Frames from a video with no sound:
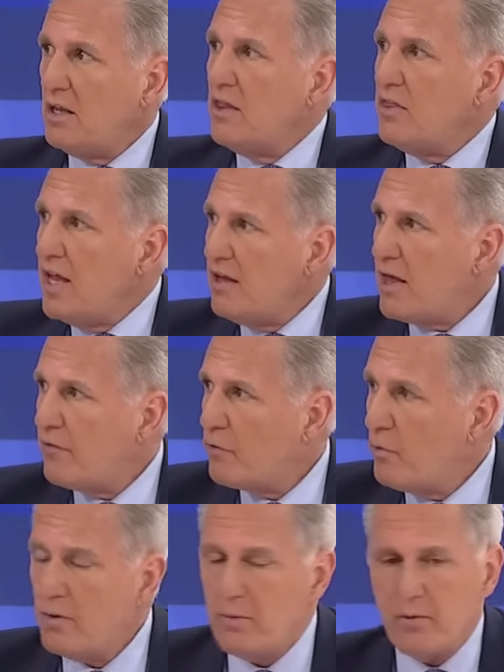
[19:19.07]
Think of that for
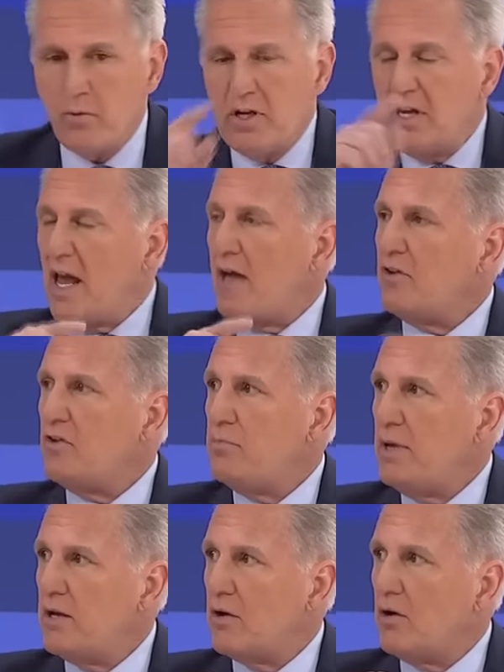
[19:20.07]
1 minute. We didn't have a
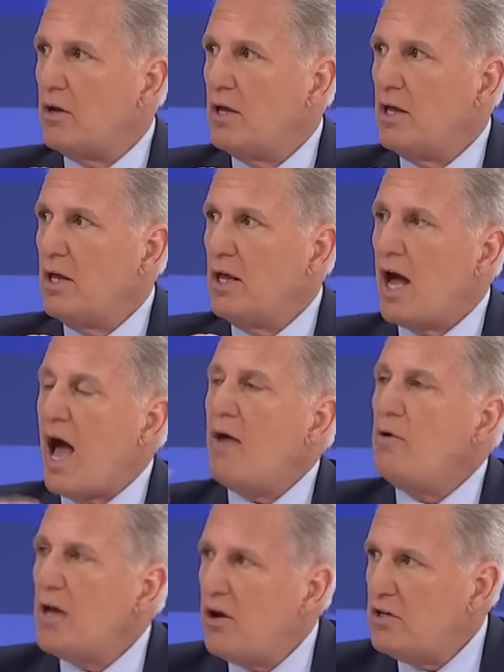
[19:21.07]
speaker. I
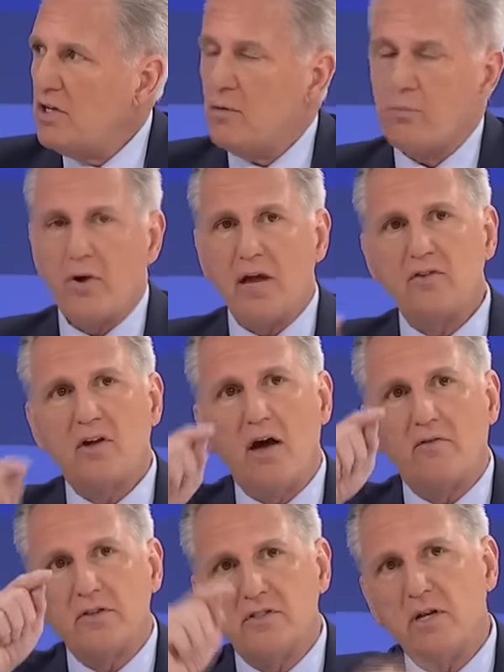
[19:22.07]
went out and did a press
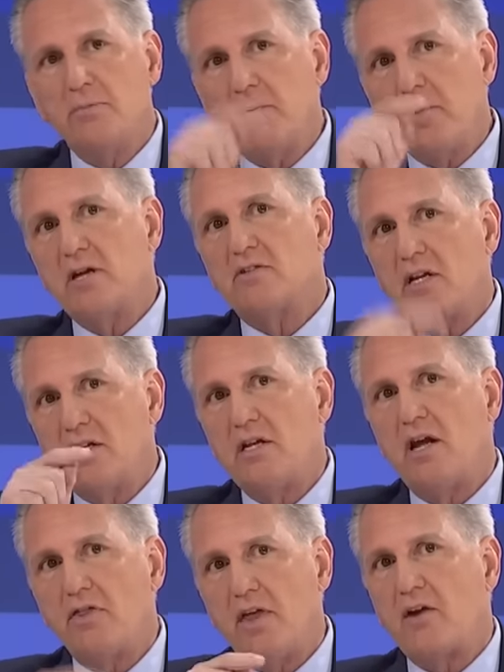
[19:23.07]
conference simply because I did
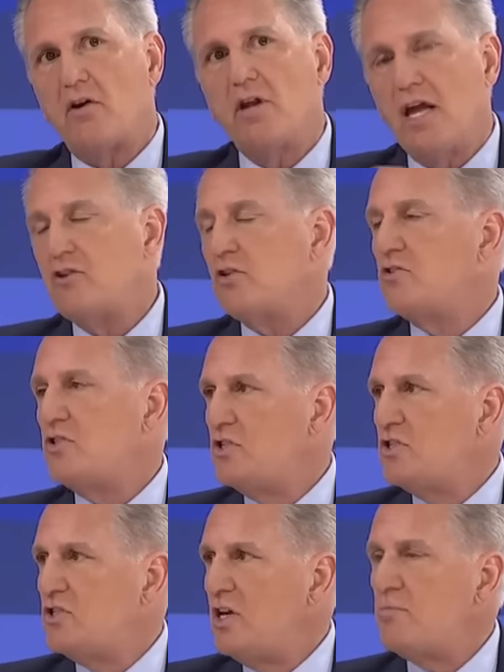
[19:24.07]
not think our nation should
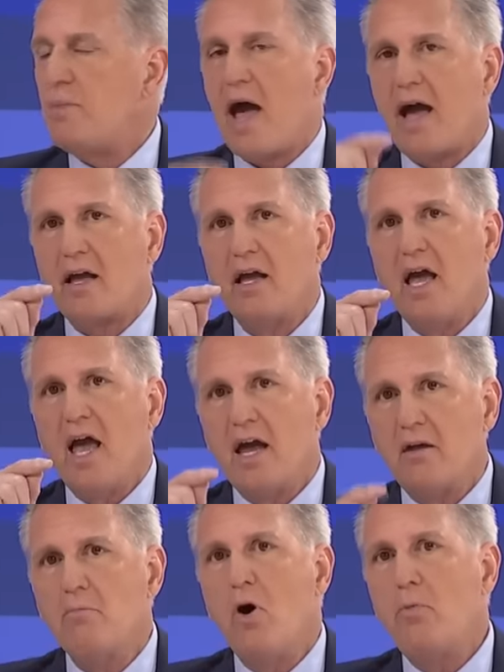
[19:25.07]
sit back at
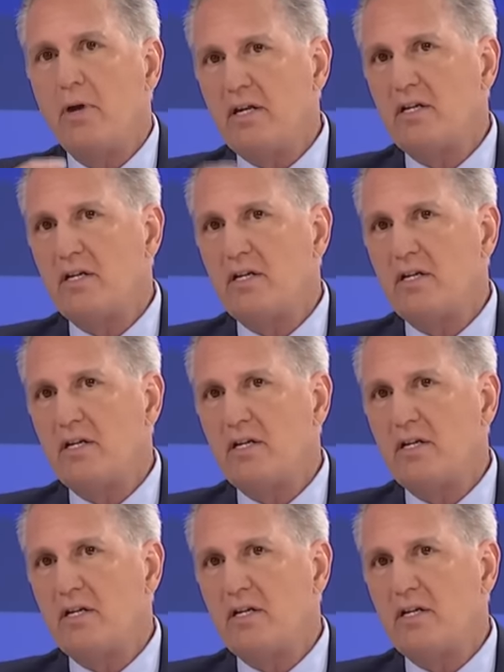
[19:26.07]
a moment in